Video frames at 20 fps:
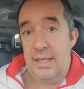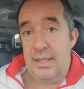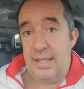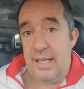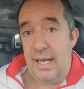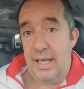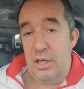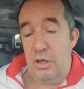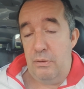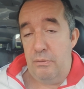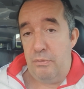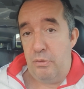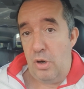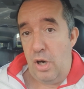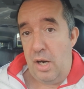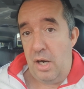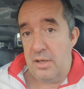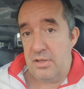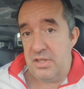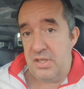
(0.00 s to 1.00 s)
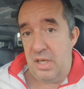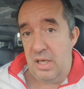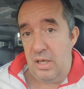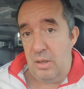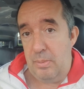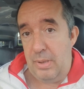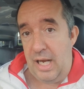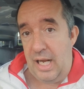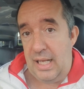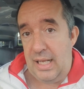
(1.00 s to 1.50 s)
Thank you for
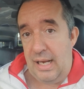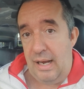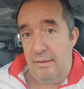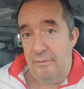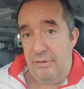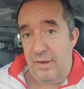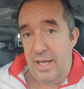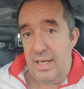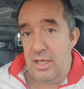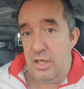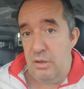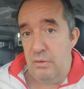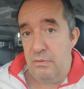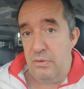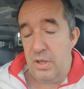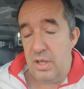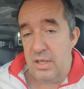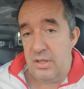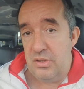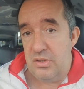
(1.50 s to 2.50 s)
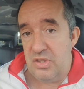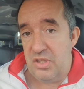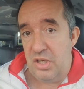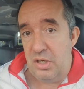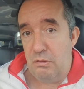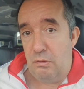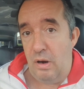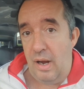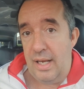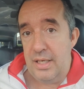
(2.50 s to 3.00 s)
asking about that. Thank you for the
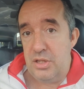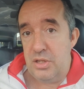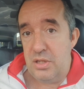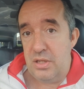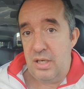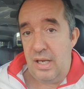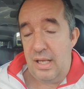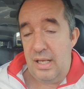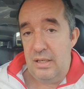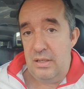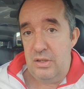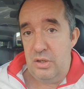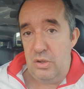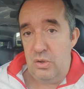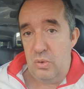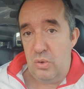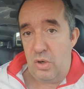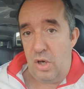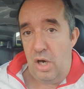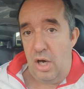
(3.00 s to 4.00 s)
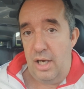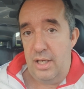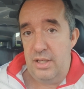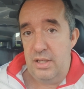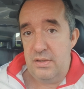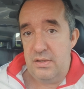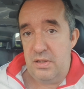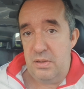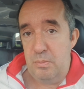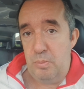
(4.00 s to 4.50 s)
consideration and your
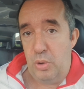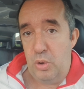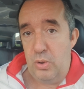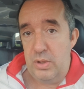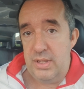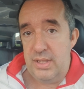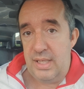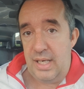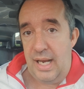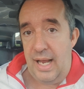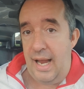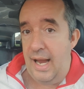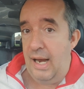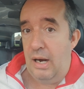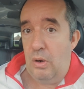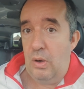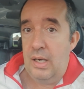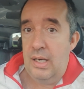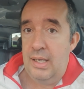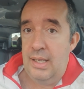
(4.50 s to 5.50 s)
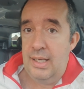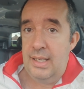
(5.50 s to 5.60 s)
kindness in pointing that out.